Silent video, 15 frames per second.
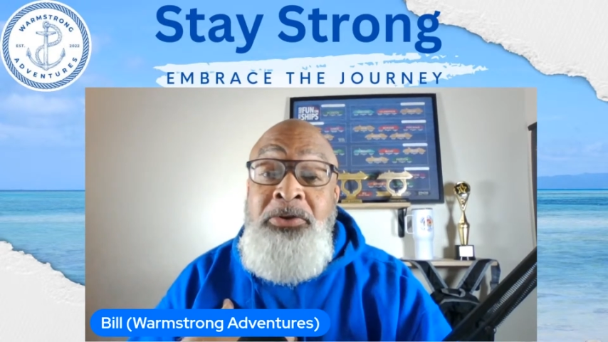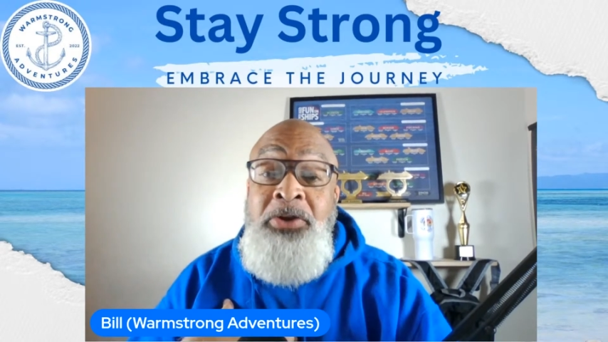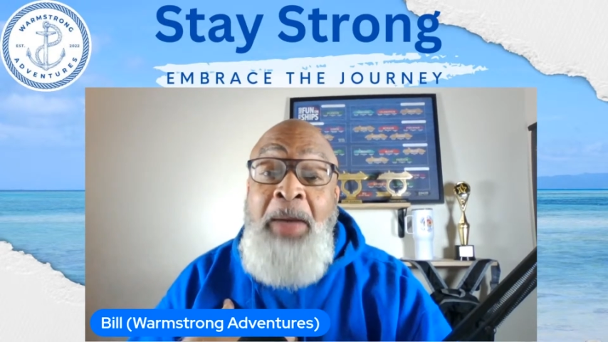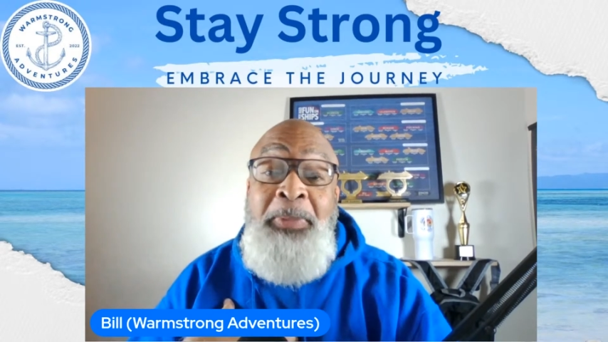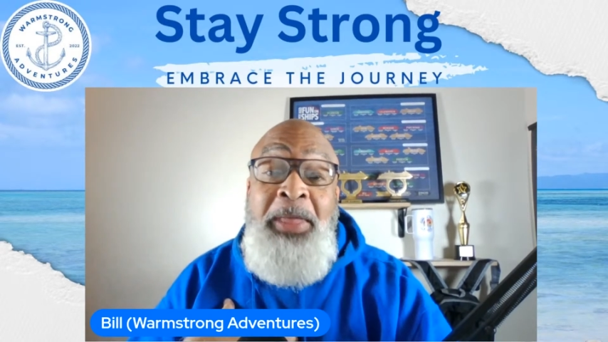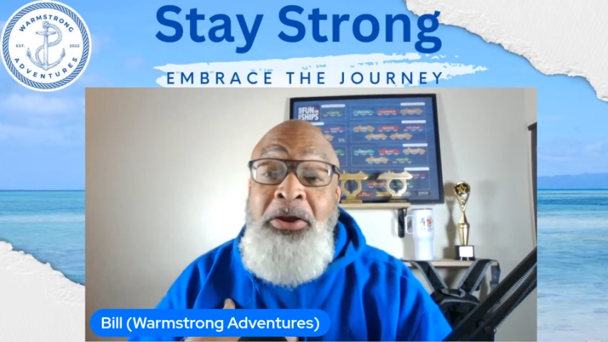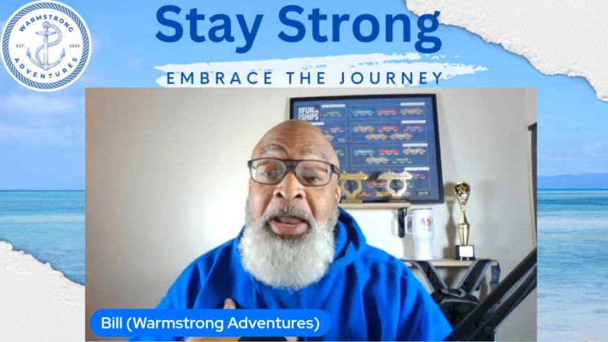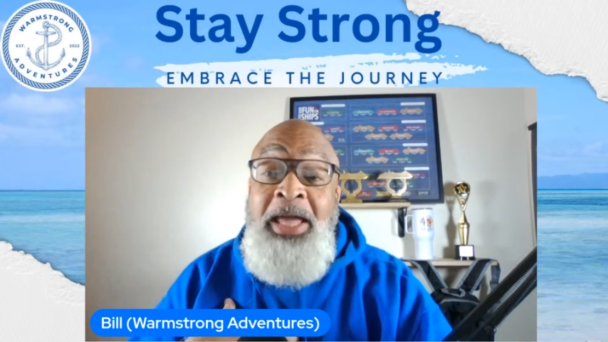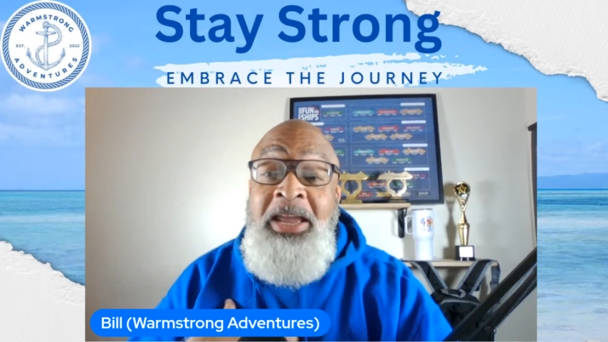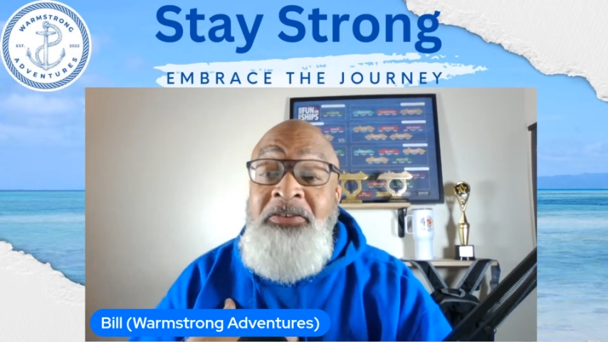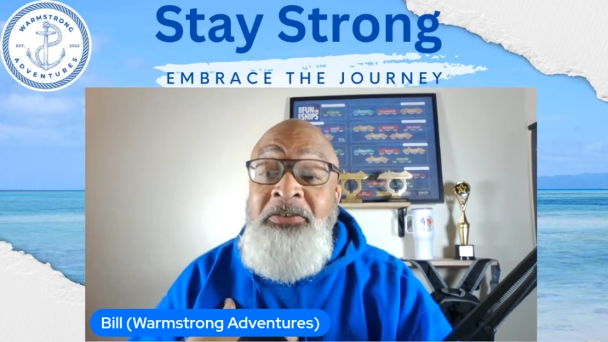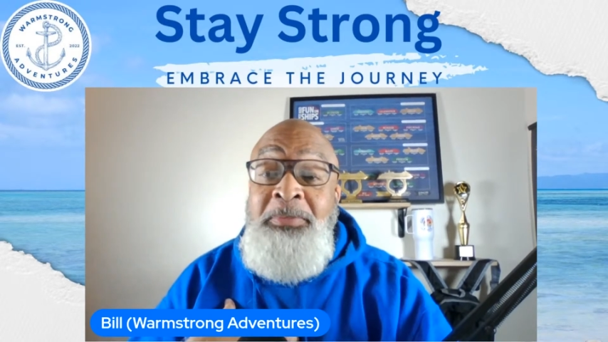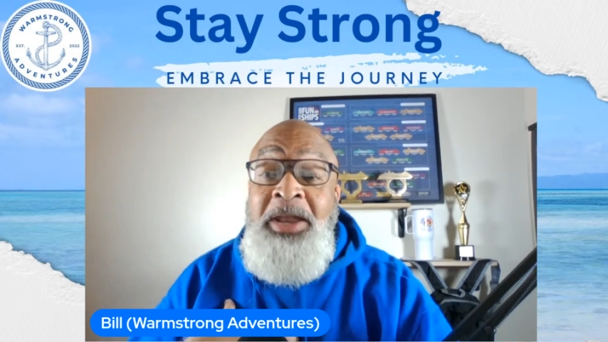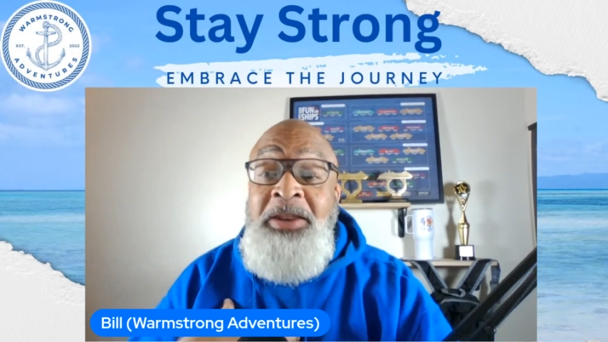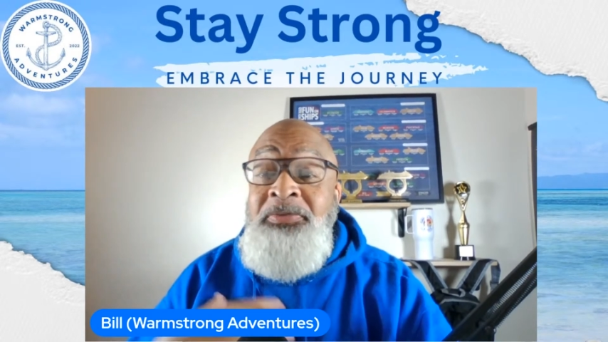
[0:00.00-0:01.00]
I'm not going to like
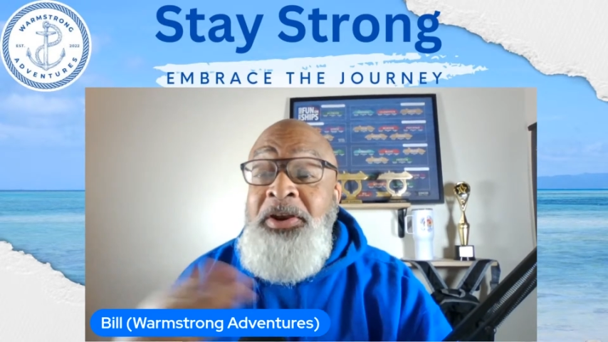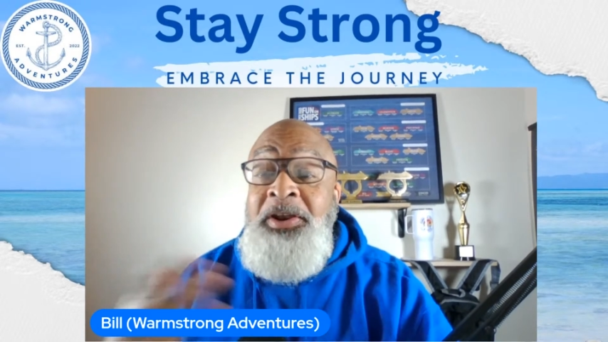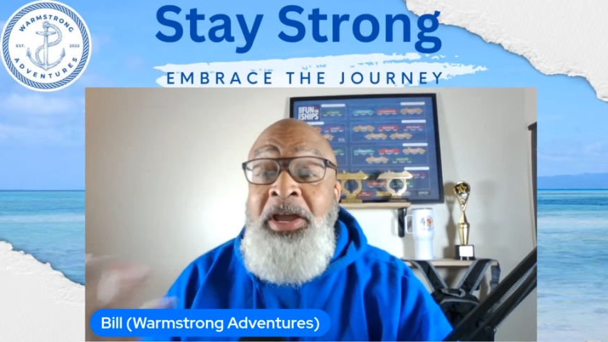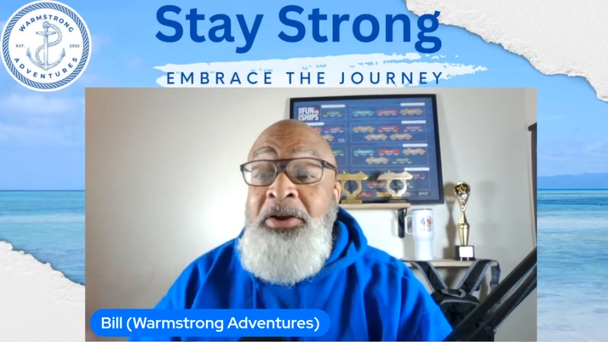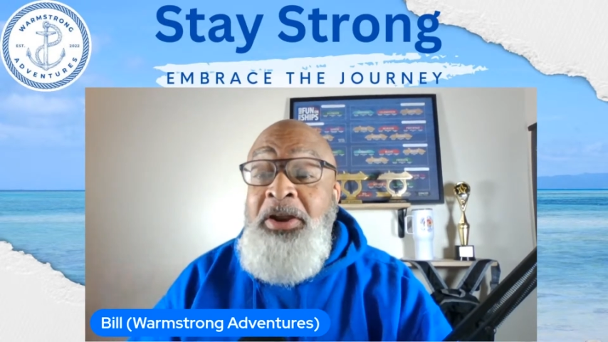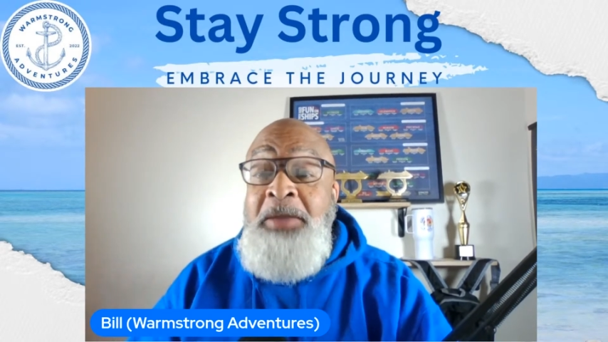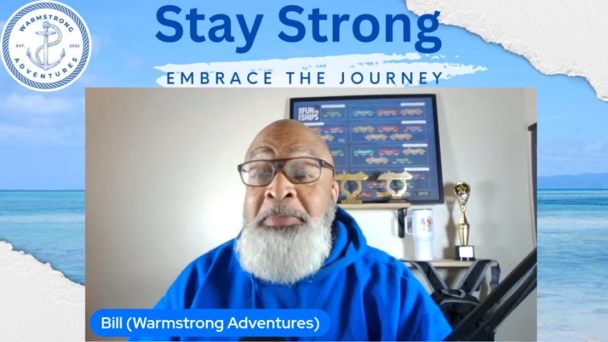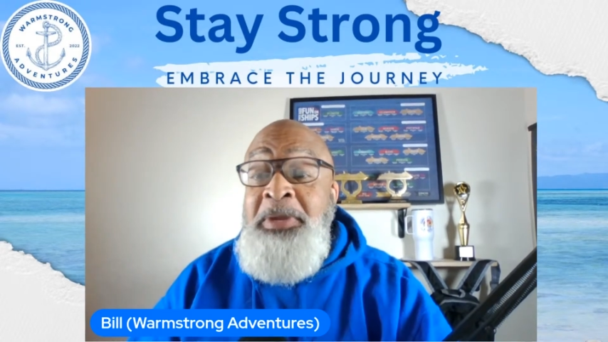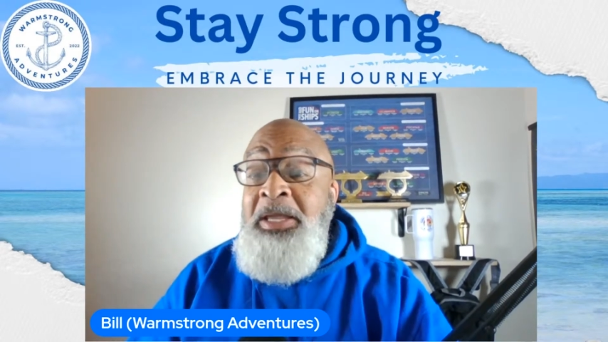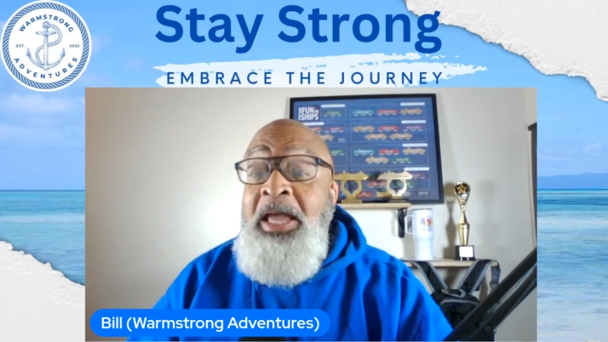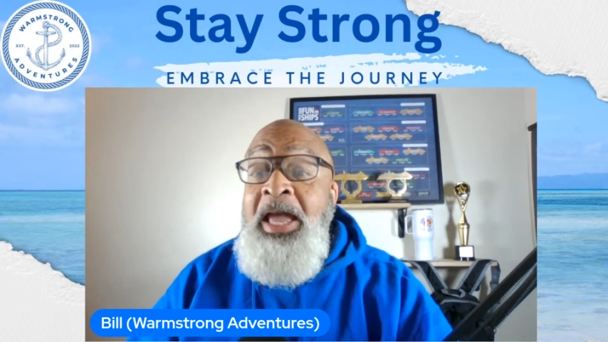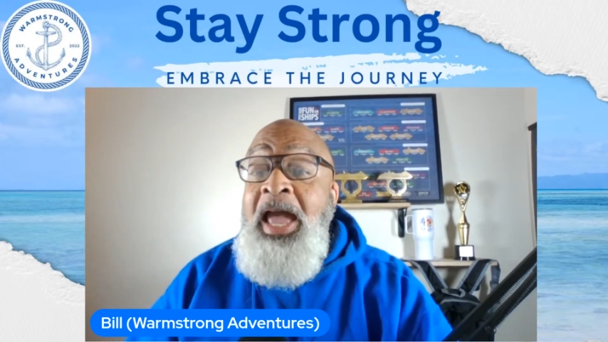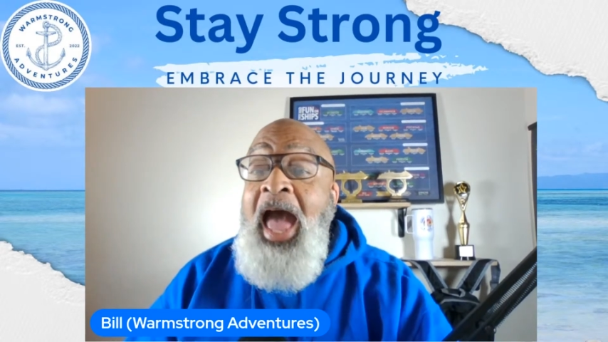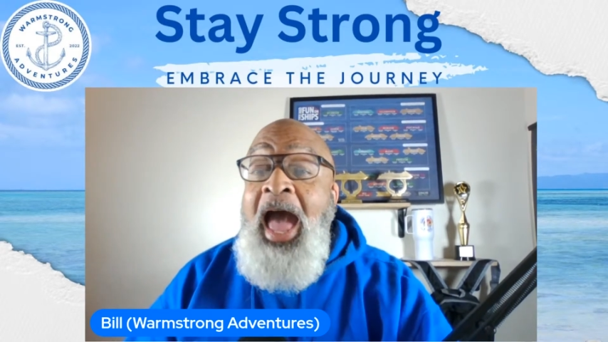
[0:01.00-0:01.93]
everybody. They're not going to like me.